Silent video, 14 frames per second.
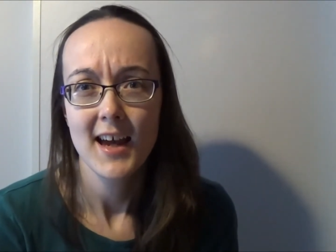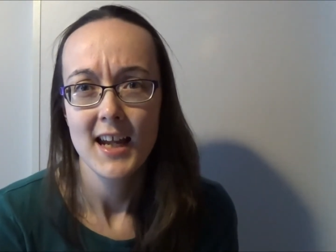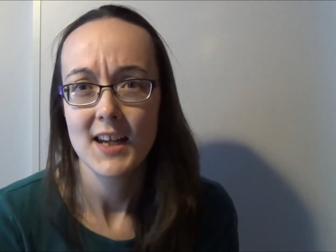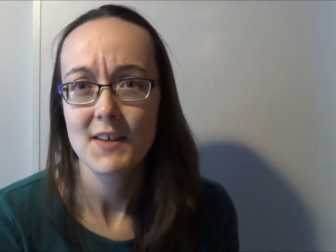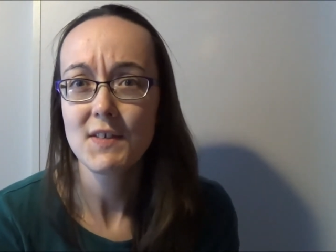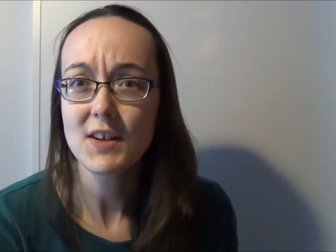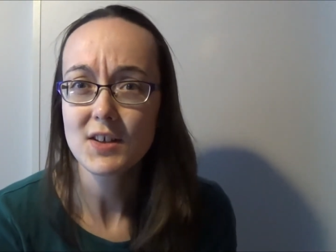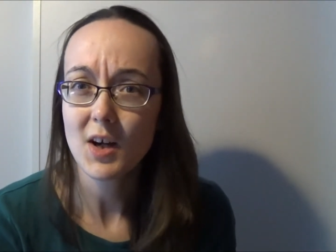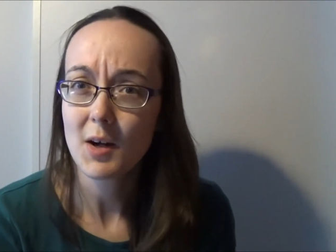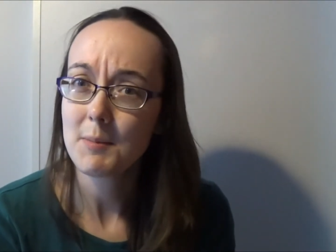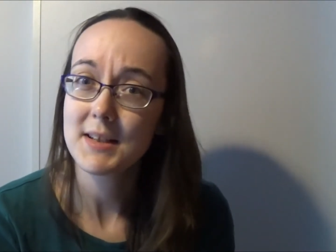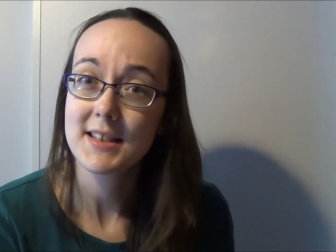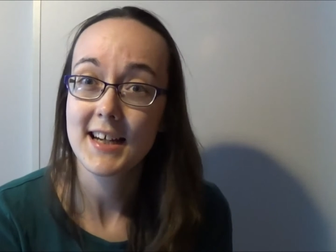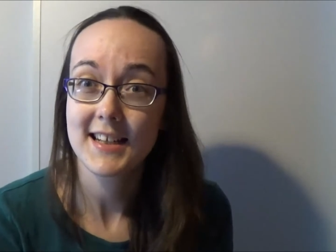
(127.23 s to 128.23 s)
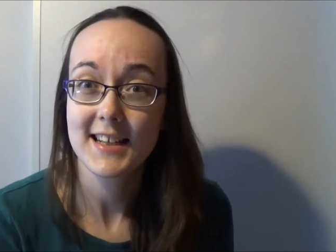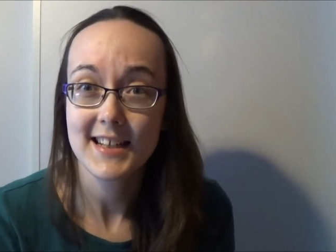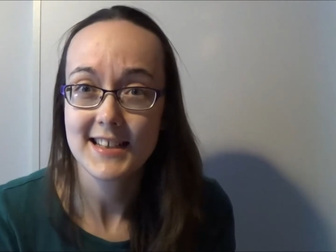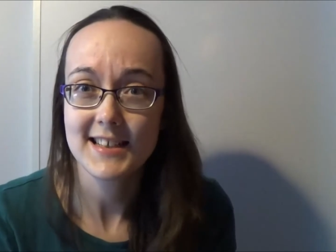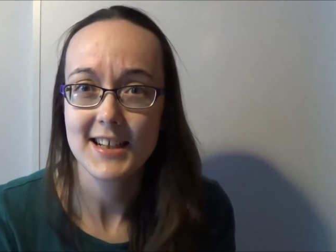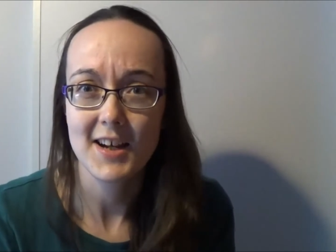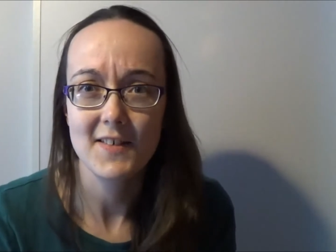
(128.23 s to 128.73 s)
And if you'd told me 10
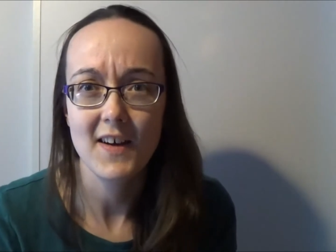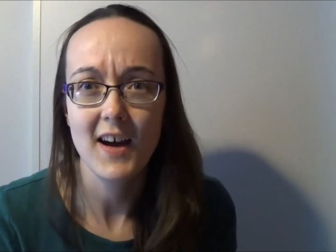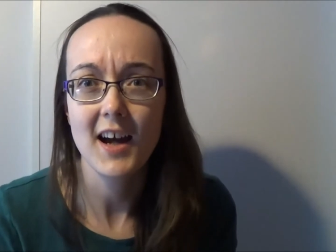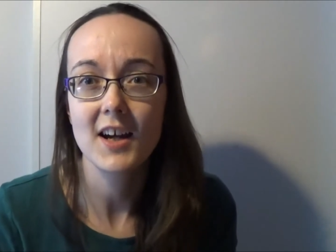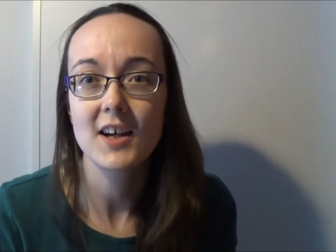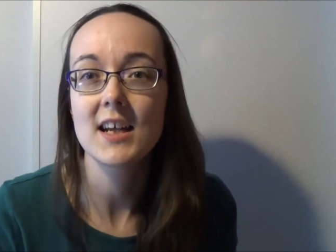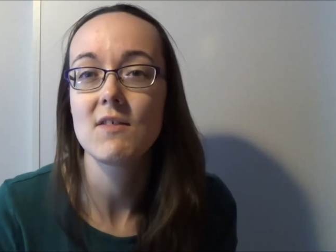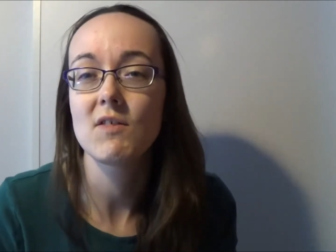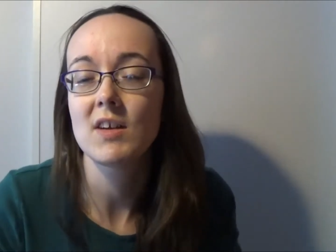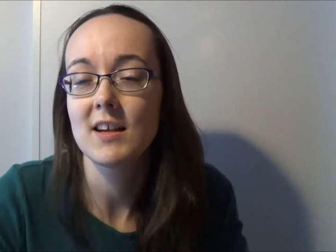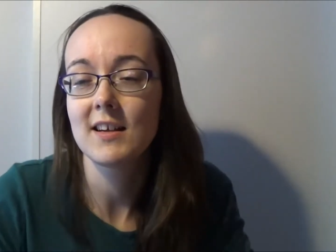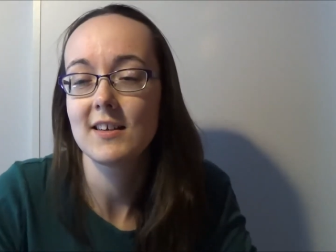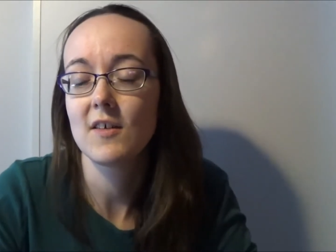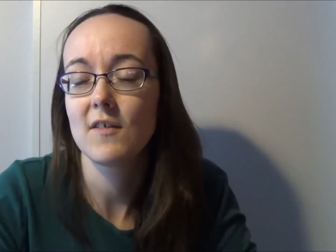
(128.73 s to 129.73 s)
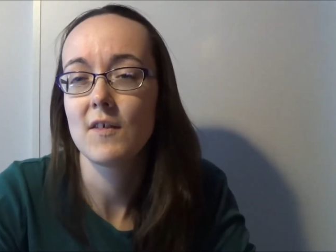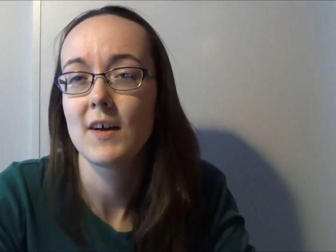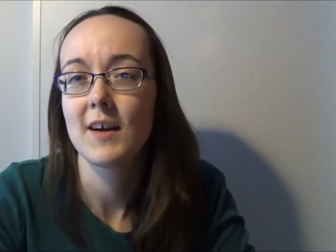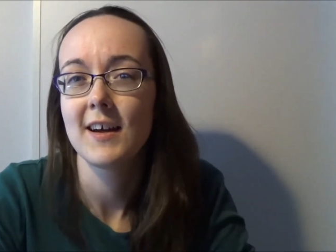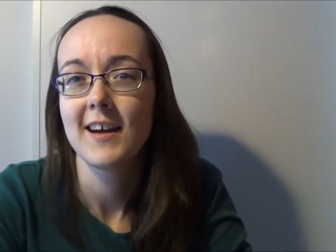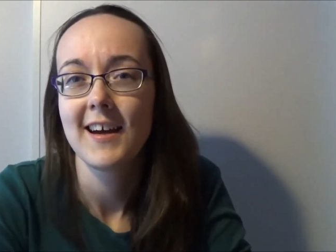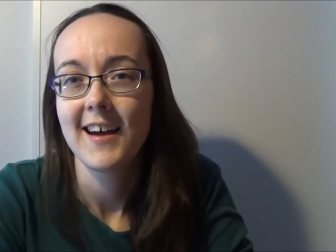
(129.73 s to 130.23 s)
years ago that I could even sort of
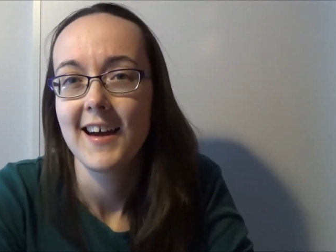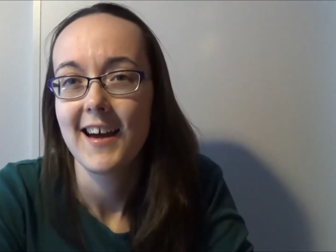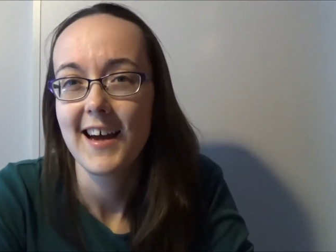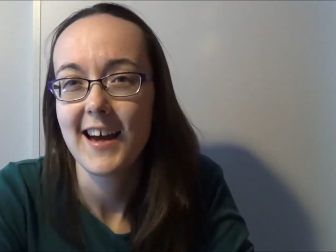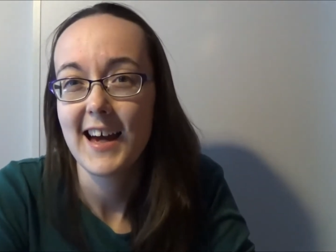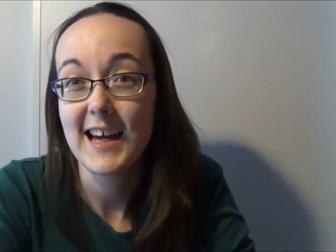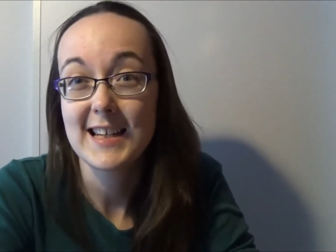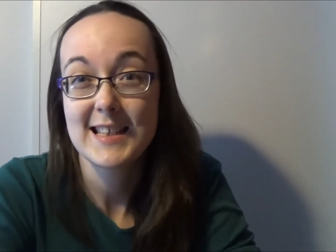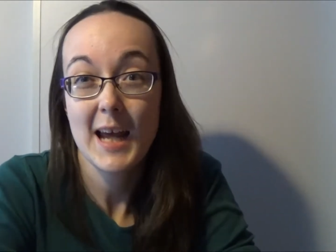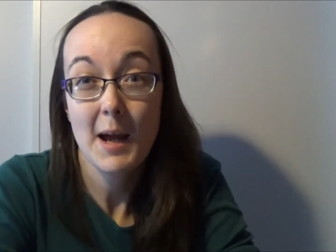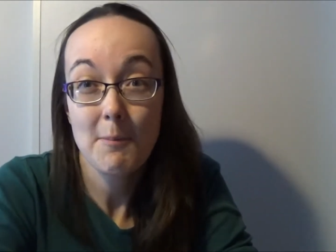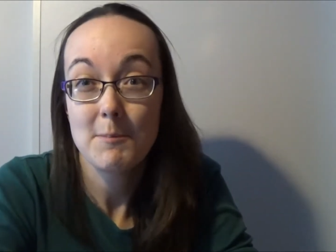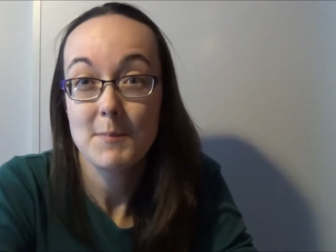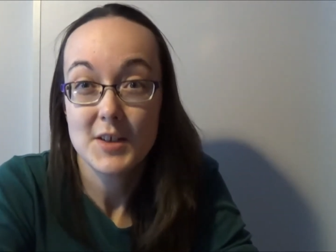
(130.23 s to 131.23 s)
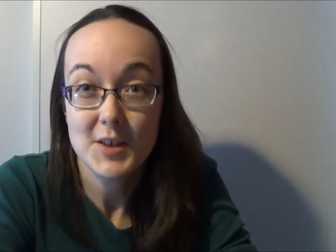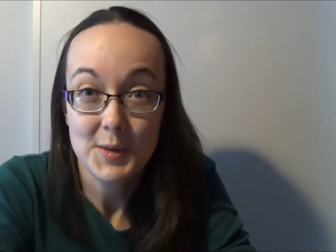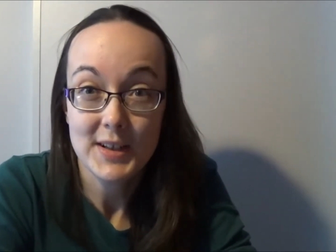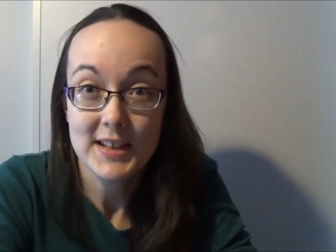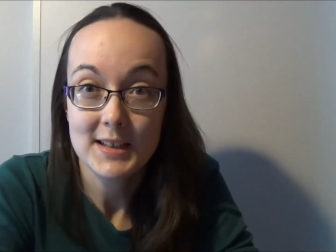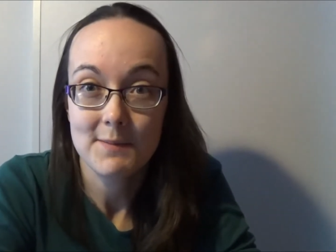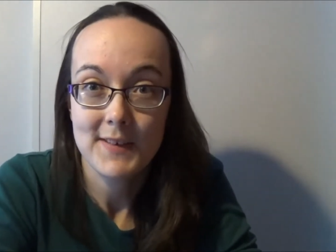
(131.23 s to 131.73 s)
attempt
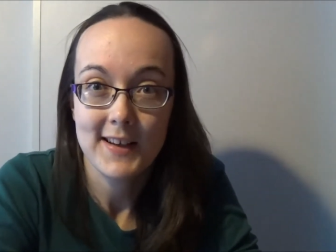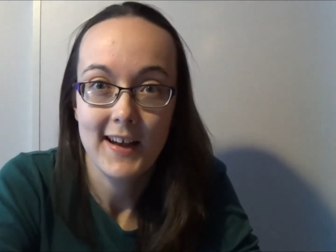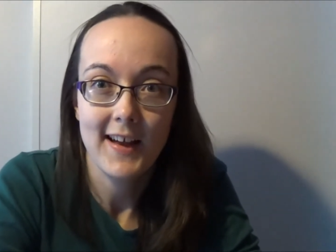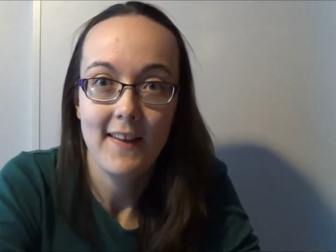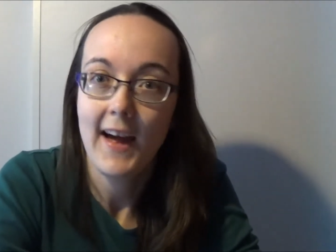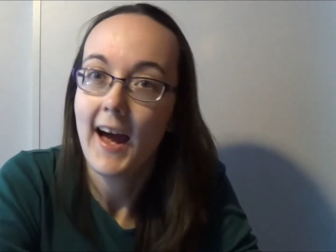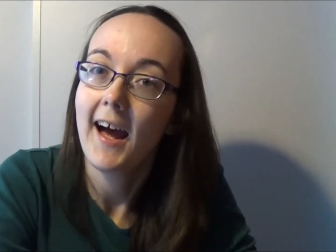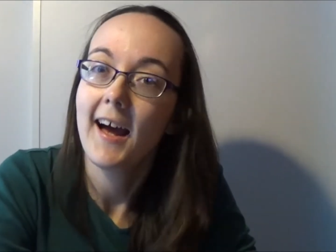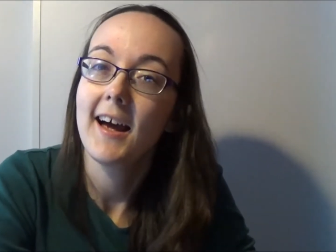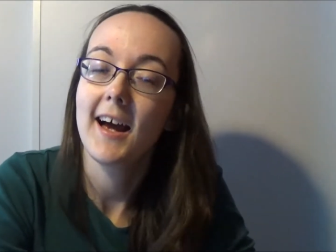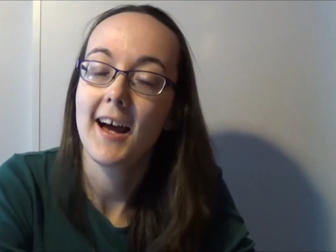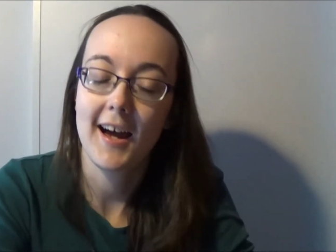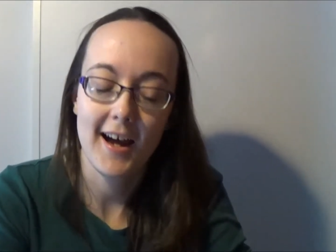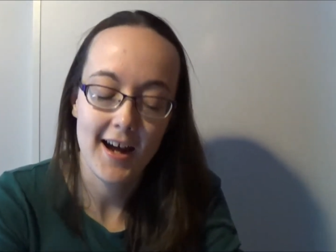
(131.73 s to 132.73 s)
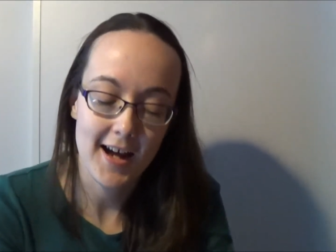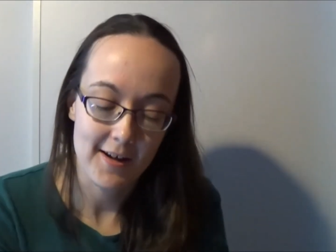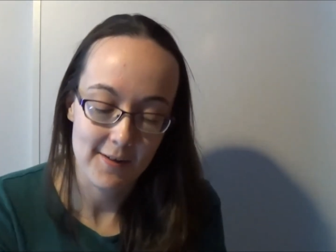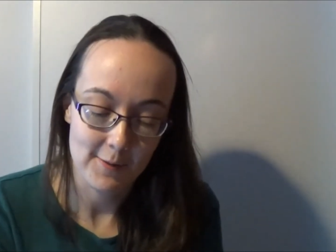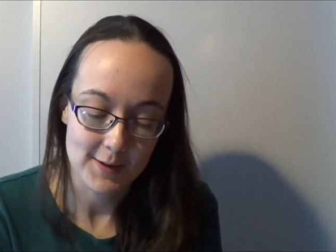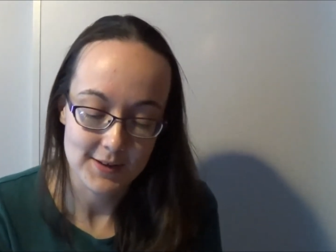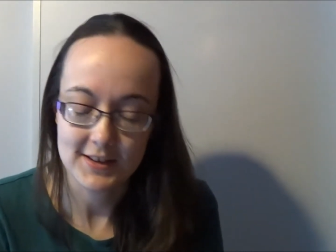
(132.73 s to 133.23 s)
doing something like that, I
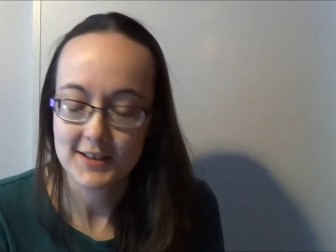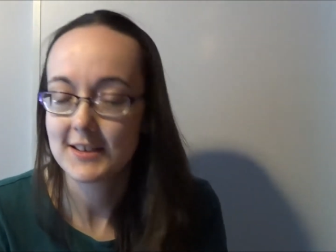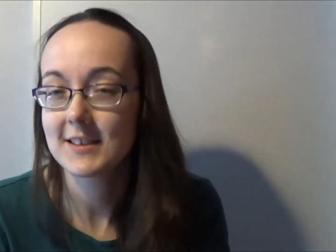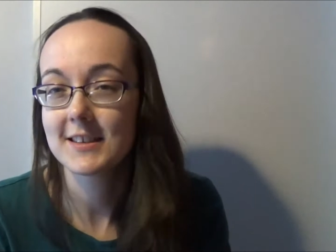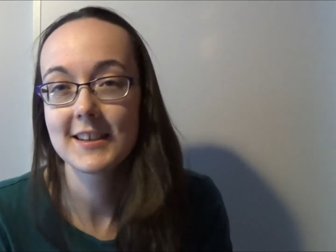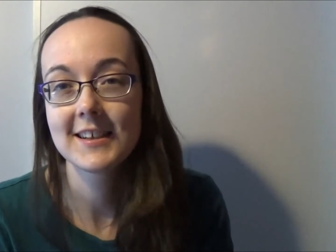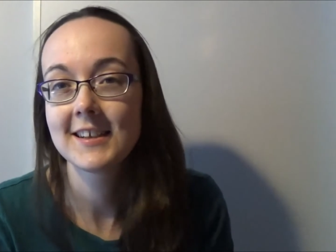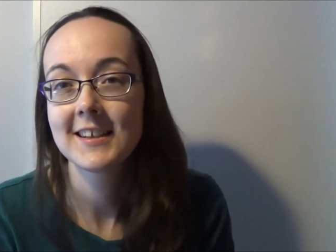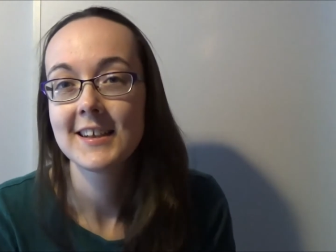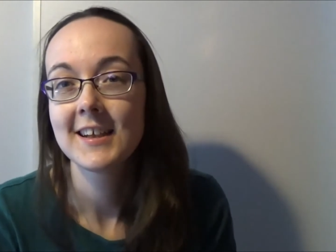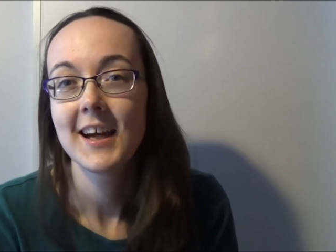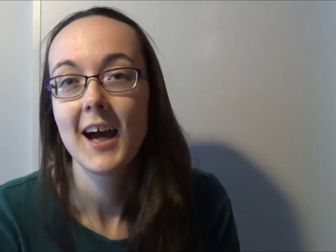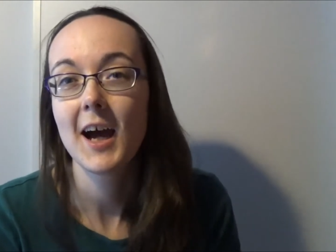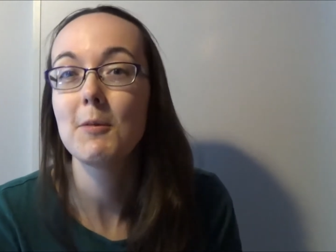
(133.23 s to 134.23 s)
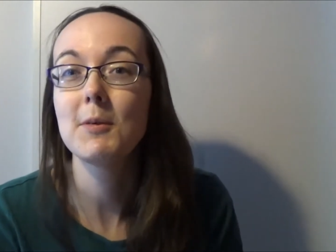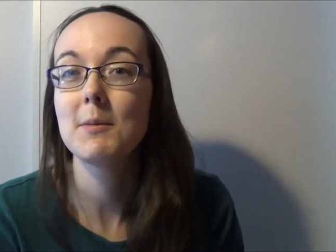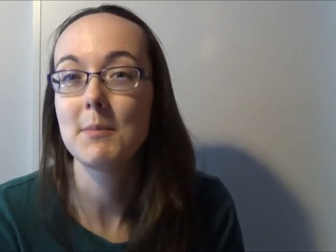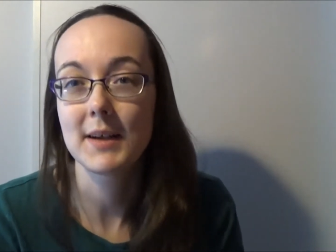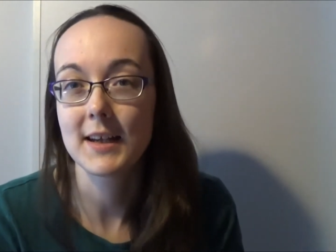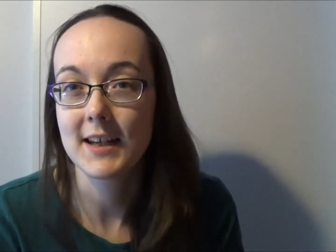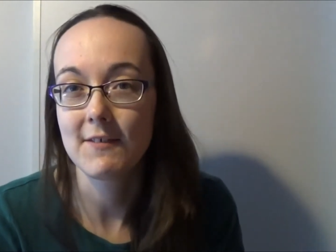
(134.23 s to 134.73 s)
wouldn't
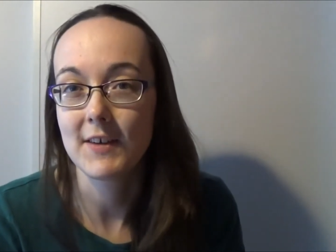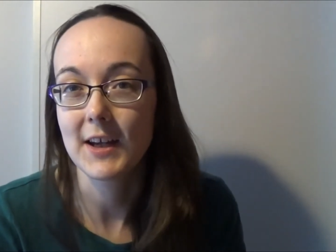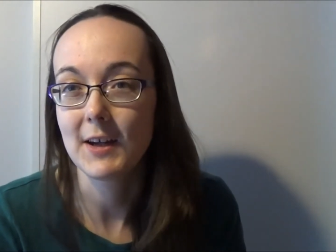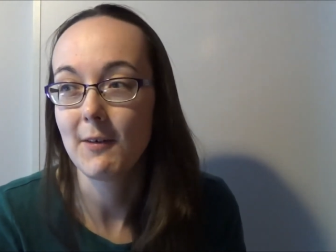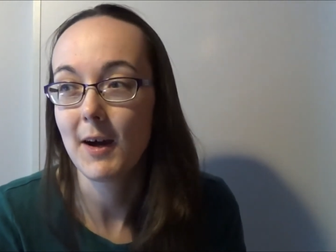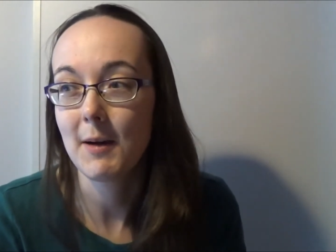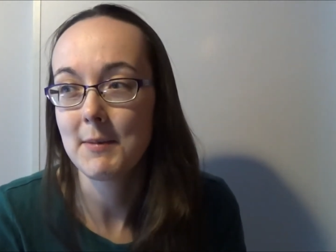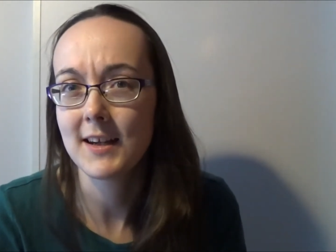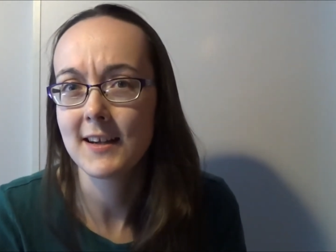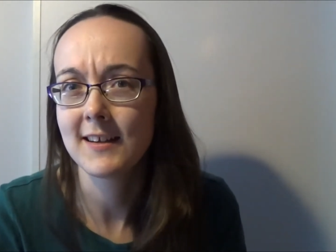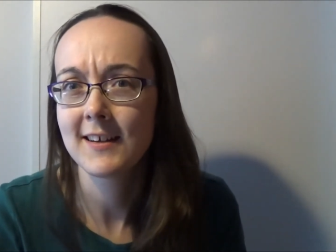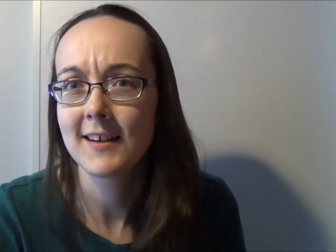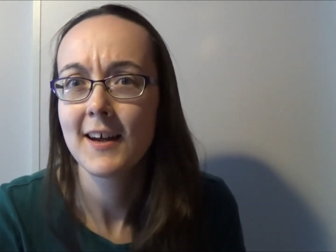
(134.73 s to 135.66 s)
believe you. I mean,